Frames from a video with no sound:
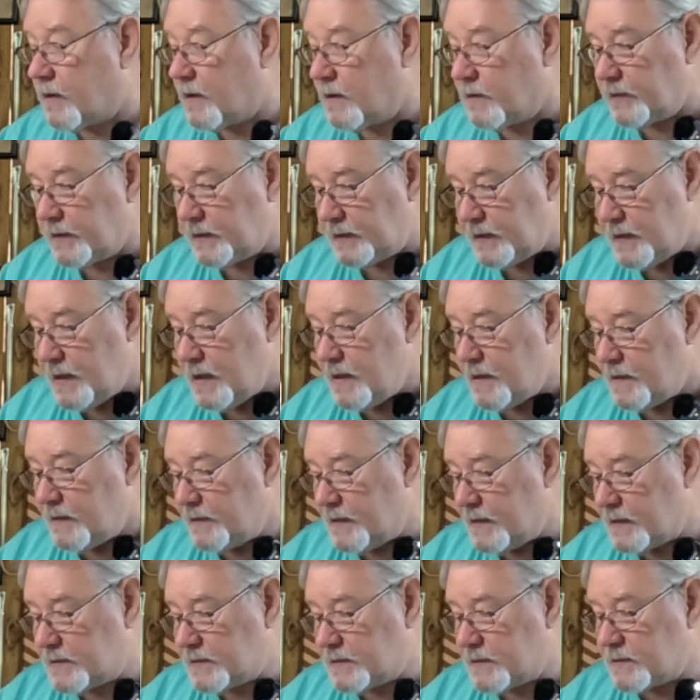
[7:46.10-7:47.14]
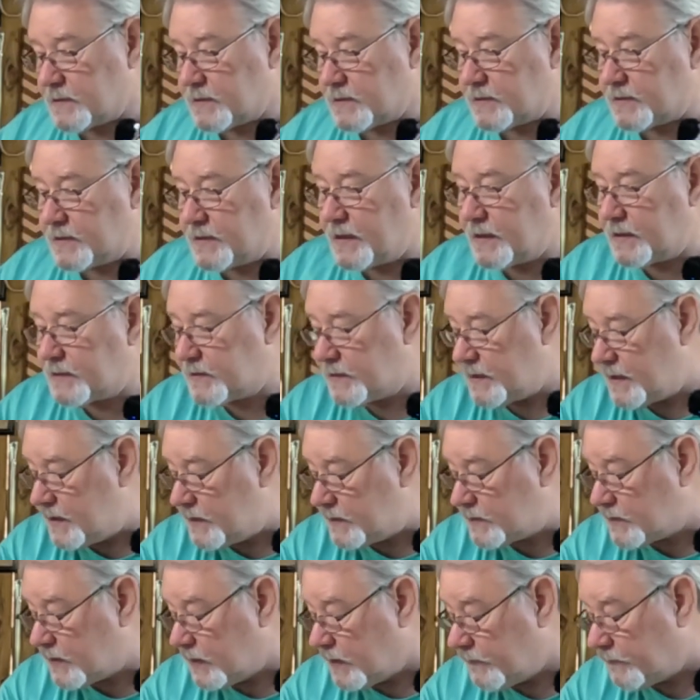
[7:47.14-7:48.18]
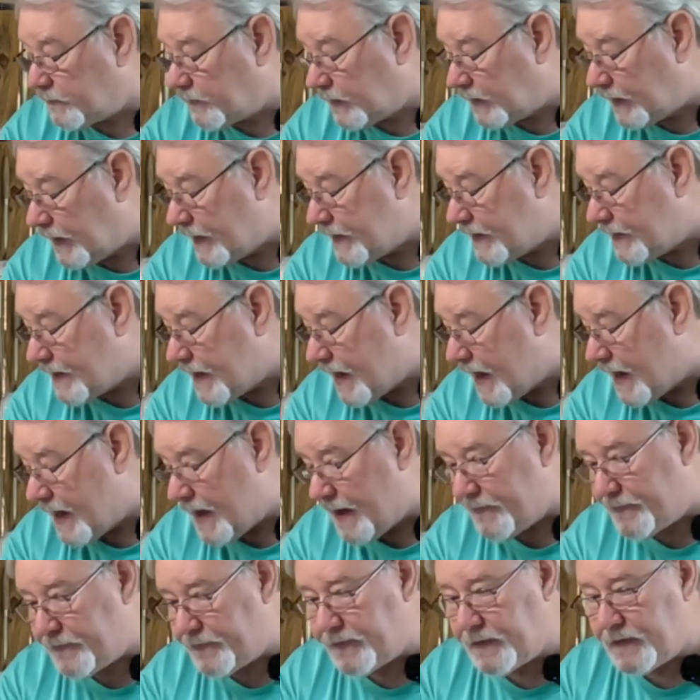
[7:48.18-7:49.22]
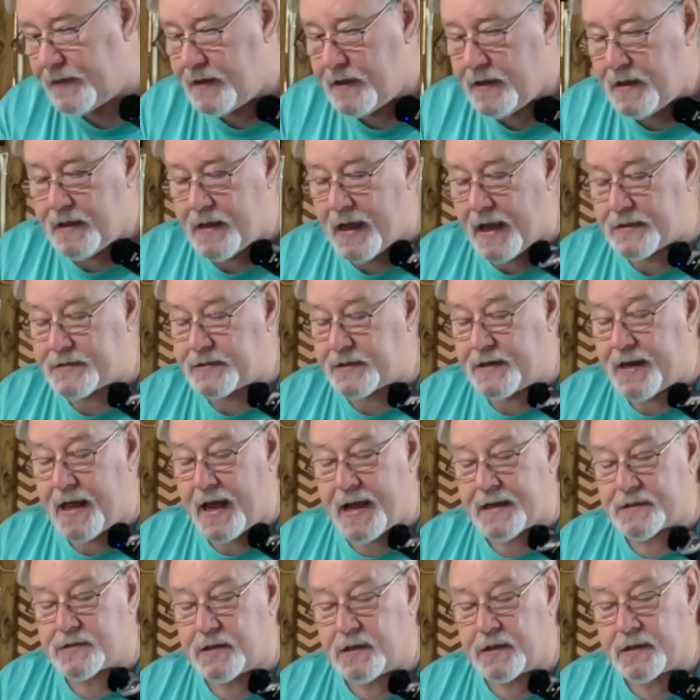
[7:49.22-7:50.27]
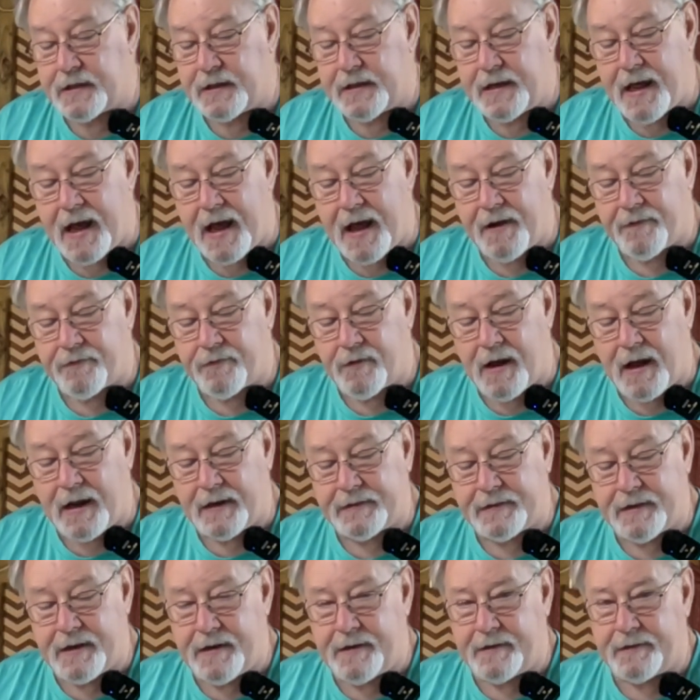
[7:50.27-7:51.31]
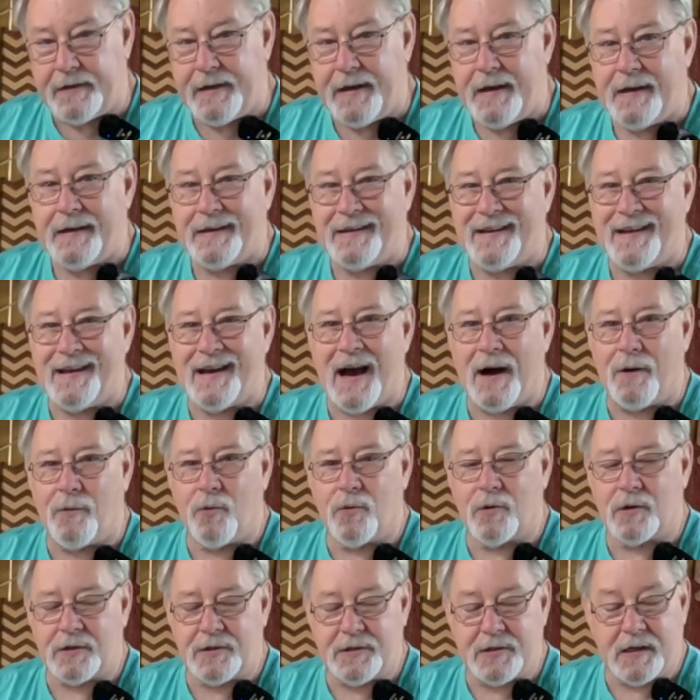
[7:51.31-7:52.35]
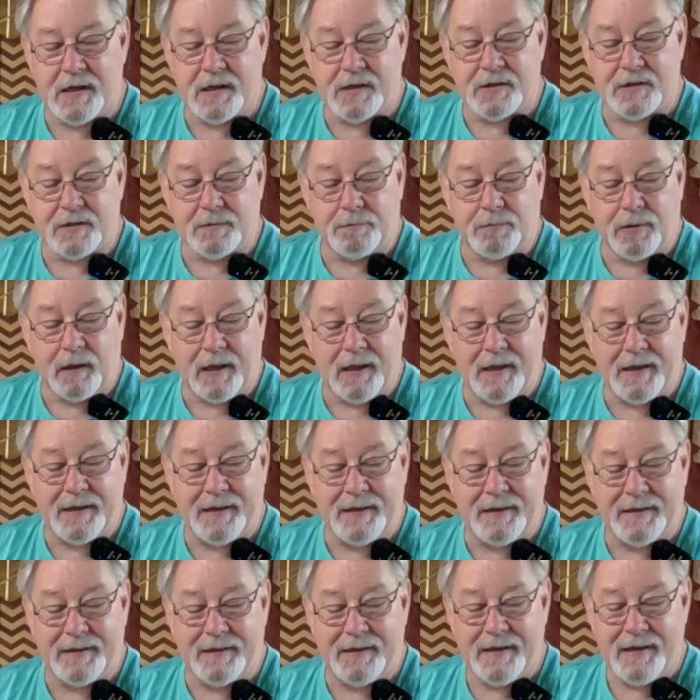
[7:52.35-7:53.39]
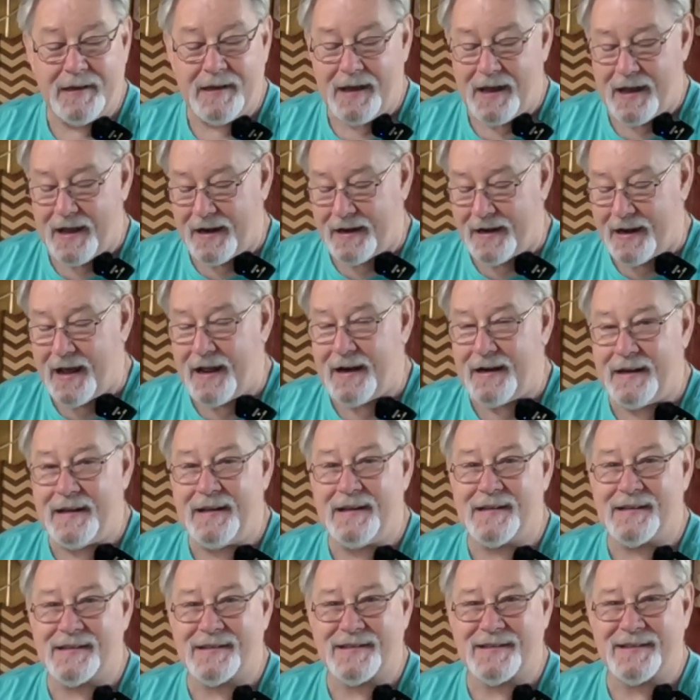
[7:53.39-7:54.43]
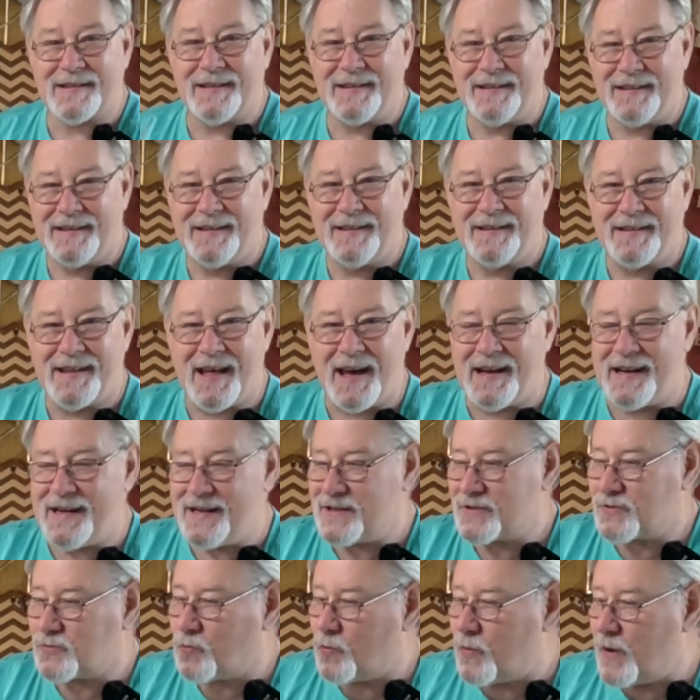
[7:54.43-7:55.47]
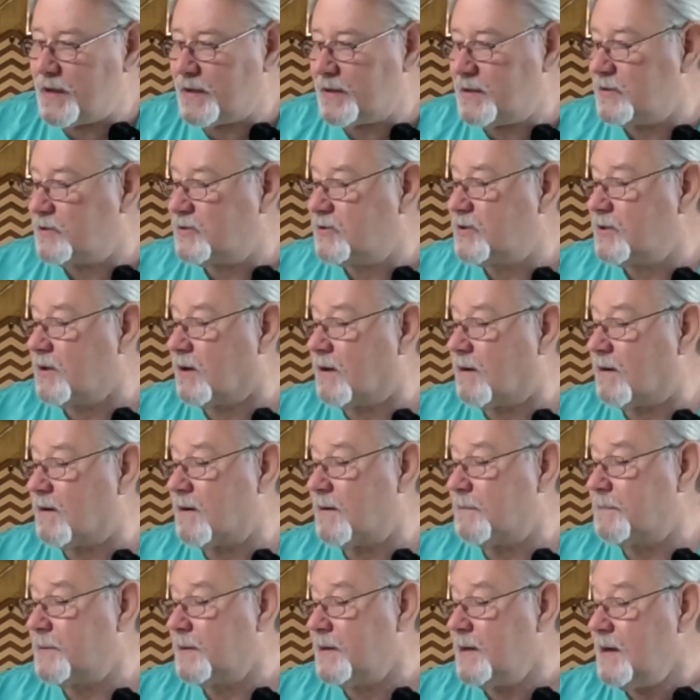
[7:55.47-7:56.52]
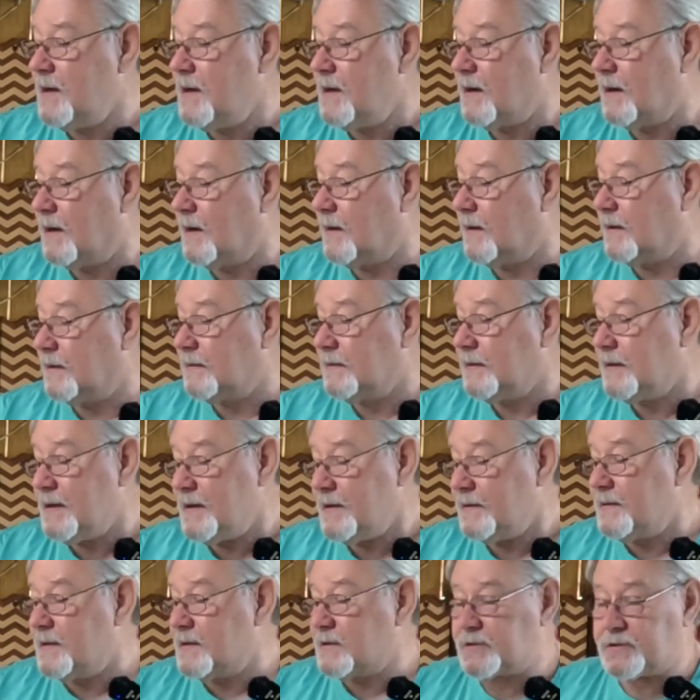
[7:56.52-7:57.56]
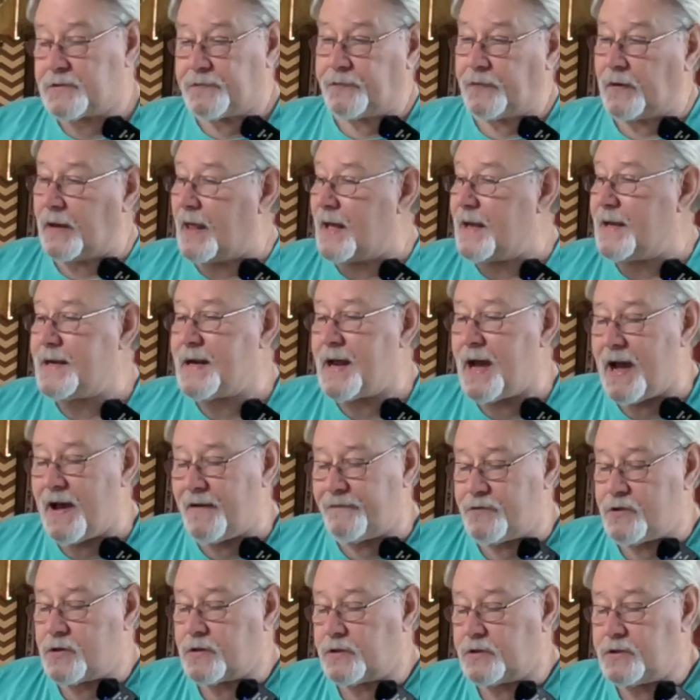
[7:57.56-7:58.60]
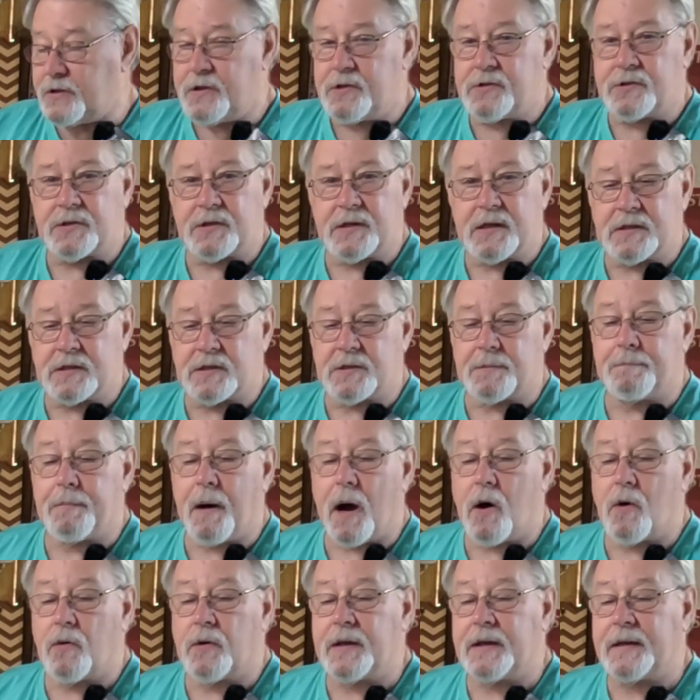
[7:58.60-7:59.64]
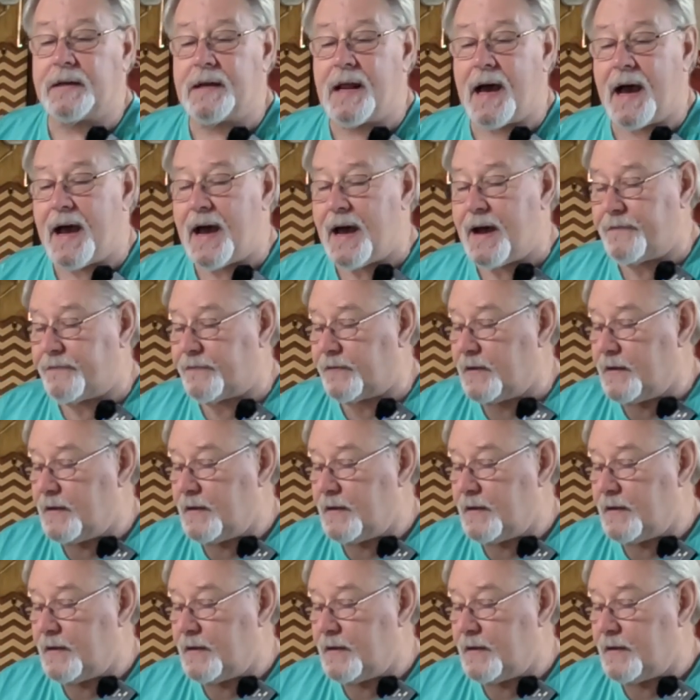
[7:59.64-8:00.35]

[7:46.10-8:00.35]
on it. This is a 6-inch fillet knife. That's a nice looking knife right there. Yeah, I want to touch the blade, and that is wicked sharp. This is a fillet knife. You could use it as a boning knife.